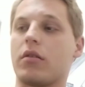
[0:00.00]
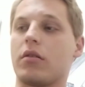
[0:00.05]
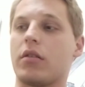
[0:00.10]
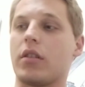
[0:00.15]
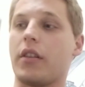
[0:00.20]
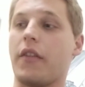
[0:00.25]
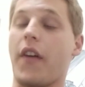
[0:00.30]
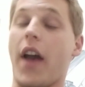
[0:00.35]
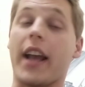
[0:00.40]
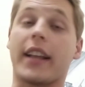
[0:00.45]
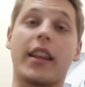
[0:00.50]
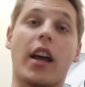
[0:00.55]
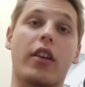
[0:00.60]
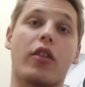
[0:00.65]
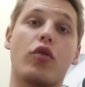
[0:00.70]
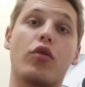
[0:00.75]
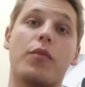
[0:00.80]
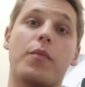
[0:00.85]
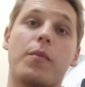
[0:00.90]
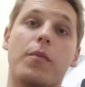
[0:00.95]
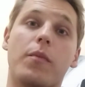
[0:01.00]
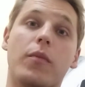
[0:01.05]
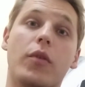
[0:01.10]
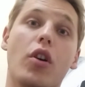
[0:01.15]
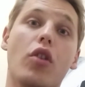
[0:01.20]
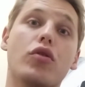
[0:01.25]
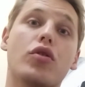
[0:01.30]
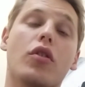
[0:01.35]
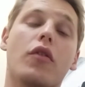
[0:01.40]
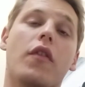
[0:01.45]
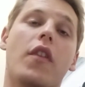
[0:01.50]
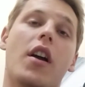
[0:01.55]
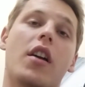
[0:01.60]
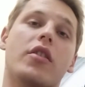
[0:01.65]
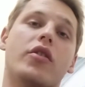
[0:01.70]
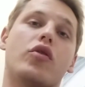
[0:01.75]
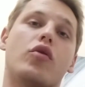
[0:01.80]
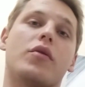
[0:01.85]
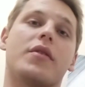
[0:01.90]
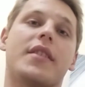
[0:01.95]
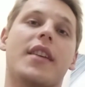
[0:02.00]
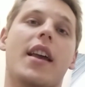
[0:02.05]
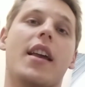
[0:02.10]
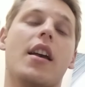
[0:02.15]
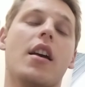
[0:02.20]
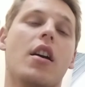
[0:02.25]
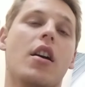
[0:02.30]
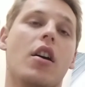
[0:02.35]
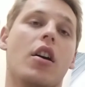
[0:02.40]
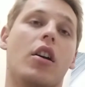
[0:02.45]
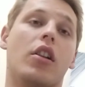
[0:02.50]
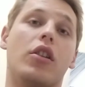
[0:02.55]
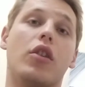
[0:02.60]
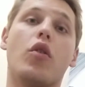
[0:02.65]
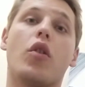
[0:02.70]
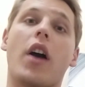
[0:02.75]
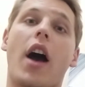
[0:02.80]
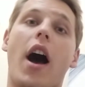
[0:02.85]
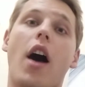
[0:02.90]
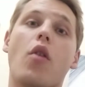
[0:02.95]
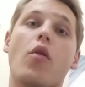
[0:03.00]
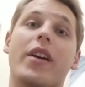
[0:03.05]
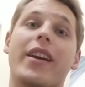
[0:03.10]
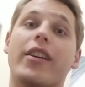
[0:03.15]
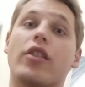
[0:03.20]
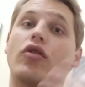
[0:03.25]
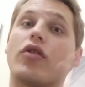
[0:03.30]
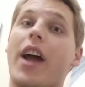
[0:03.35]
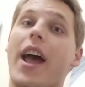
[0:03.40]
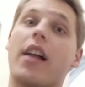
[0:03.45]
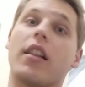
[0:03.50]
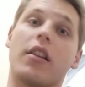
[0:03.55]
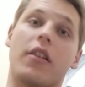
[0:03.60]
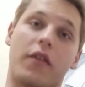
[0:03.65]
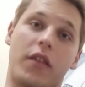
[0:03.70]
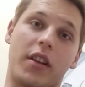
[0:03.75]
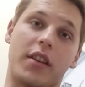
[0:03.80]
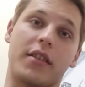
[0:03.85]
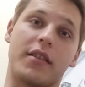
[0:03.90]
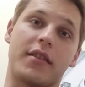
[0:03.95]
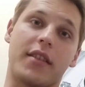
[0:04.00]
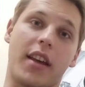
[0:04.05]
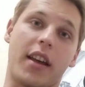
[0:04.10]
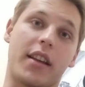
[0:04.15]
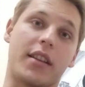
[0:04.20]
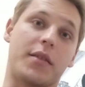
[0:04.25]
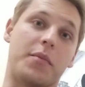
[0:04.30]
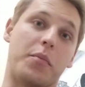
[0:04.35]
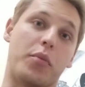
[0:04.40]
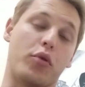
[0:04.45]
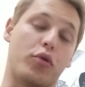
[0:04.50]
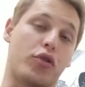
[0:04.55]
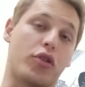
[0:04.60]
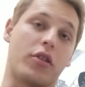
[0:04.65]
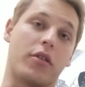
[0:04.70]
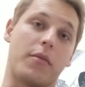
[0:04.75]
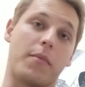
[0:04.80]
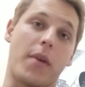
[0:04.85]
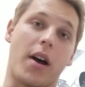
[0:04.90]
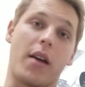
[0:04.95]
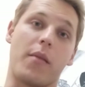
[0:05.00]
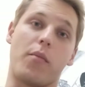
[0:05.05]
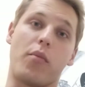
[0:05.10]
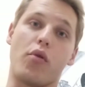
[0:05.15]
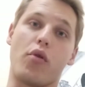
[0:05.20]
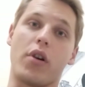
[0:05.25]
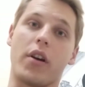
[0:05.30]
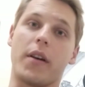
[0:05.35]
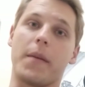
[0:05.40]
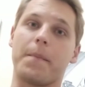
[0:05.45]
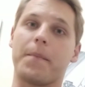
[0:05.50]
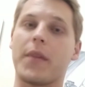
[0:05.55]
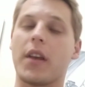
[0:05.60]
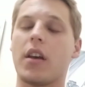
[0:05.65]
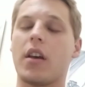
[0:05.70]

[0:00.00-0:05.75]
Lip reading: In fact, I could go so far as to say, look how irrelevance has butchered my boy.